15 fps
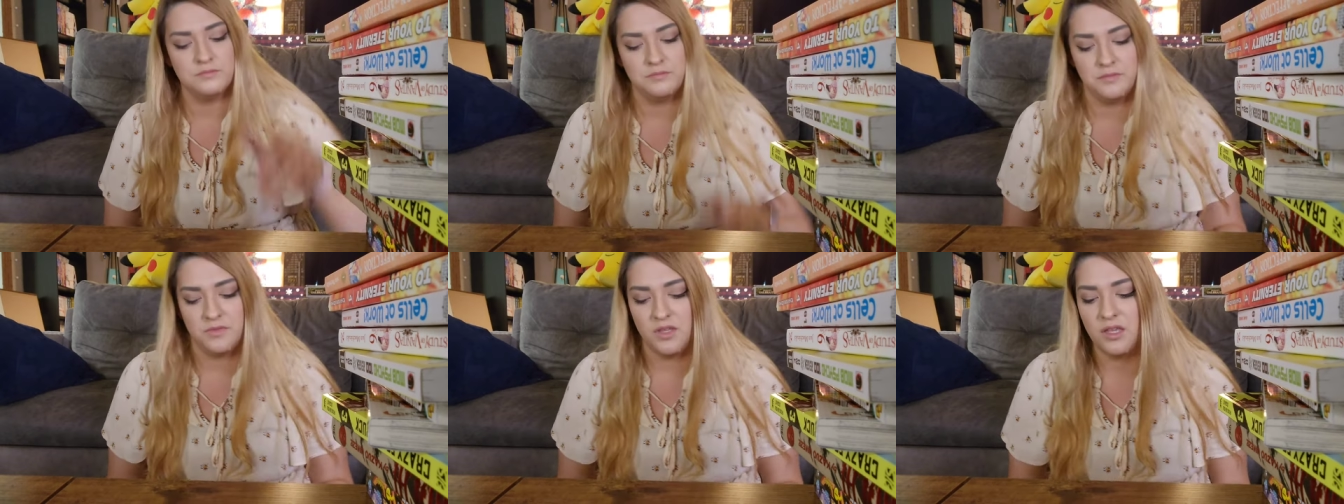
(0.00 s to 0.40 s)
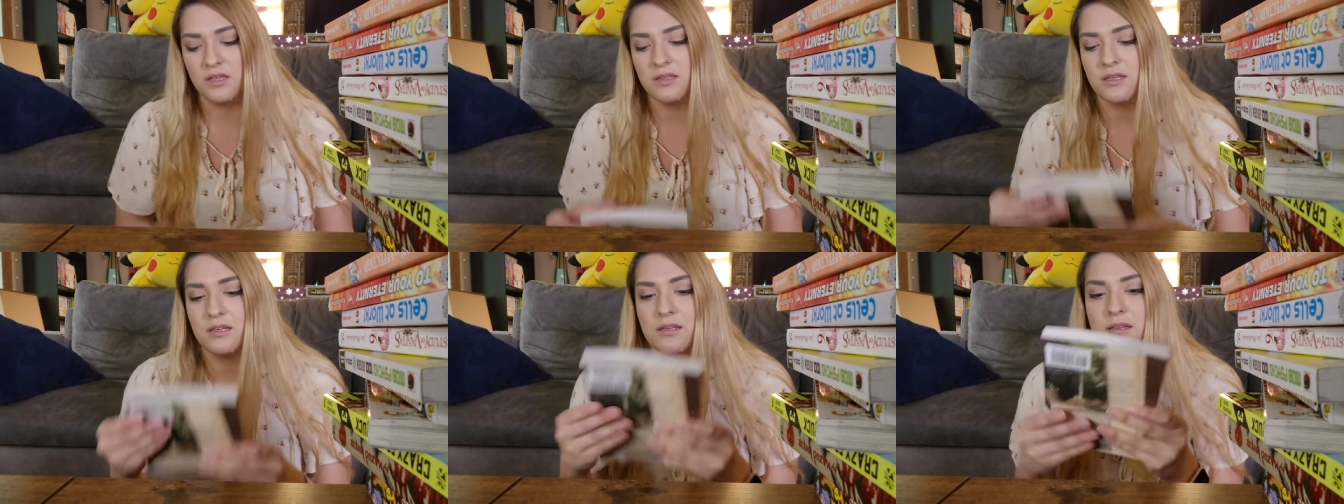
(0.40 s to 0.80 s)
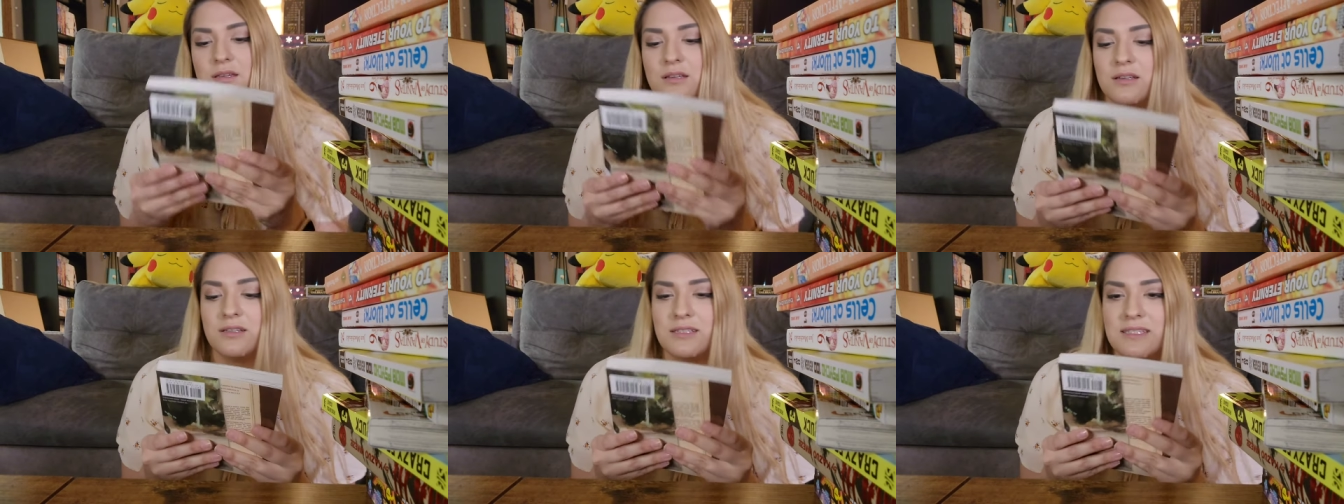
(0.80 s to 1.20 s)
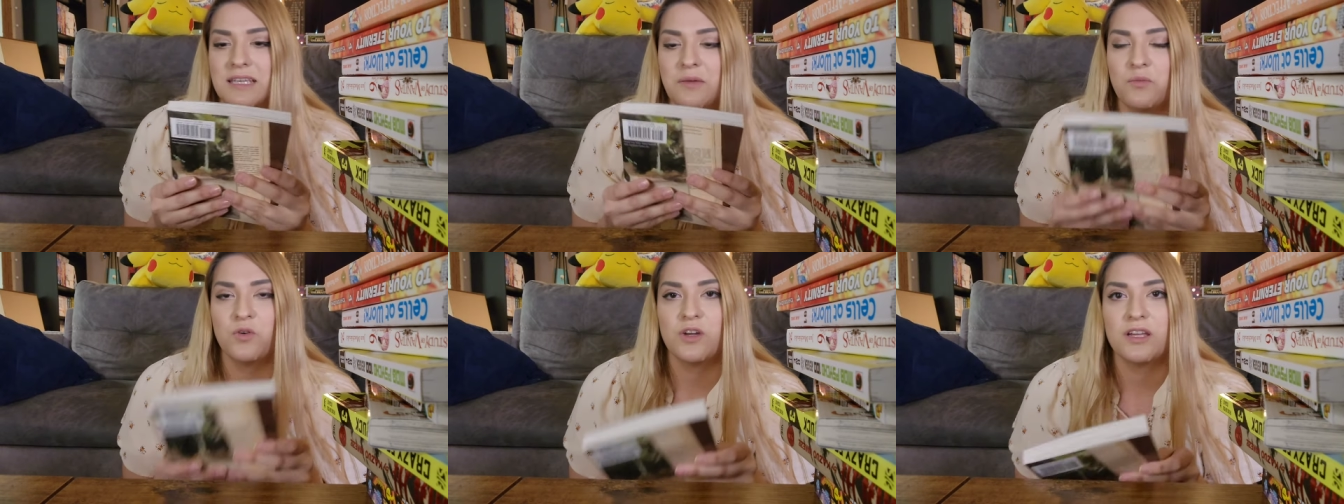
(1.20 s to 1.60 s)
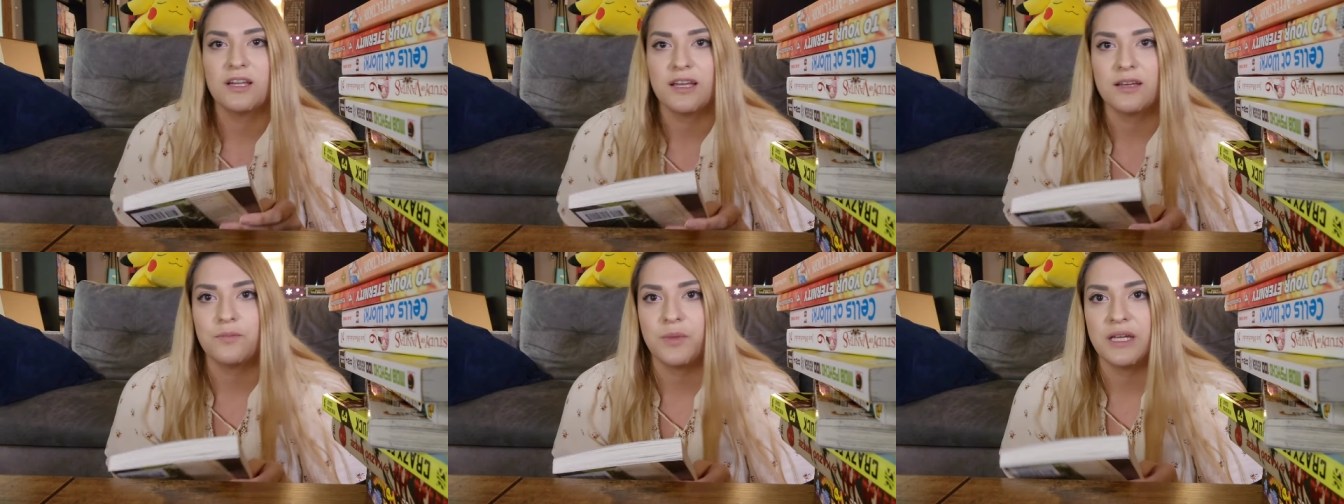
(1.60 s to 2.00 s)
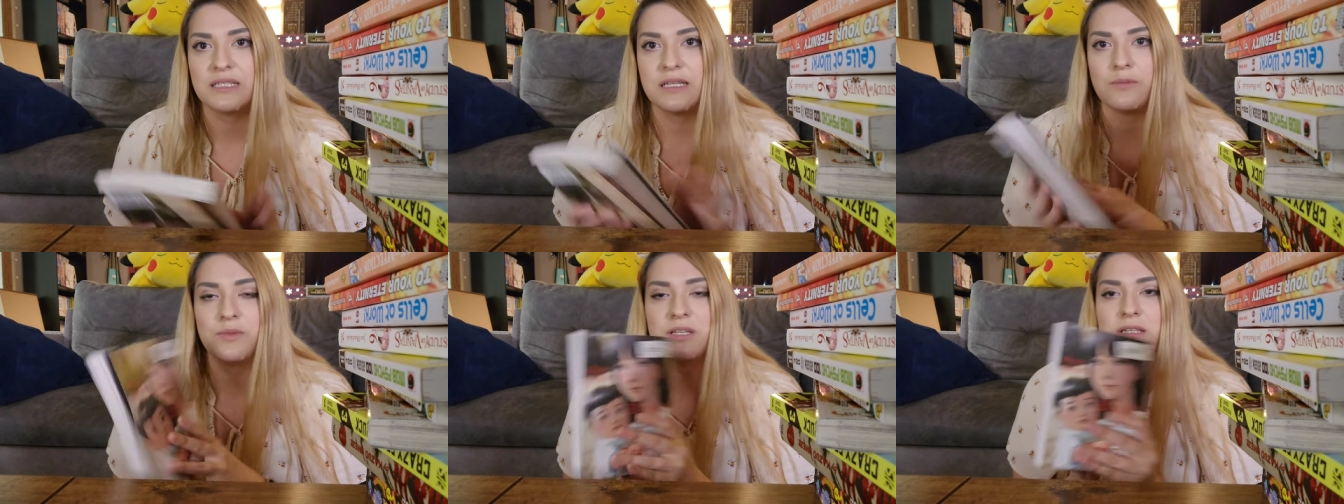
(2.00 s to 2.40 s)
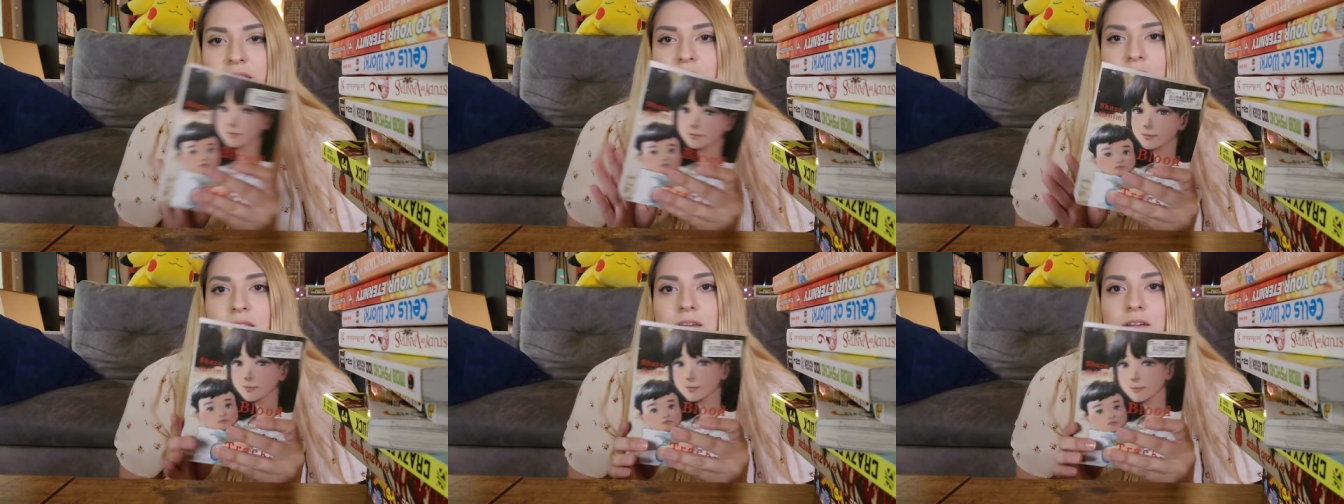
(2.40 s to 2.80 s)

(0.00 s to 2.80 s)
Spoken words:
And then, same one, I picked up another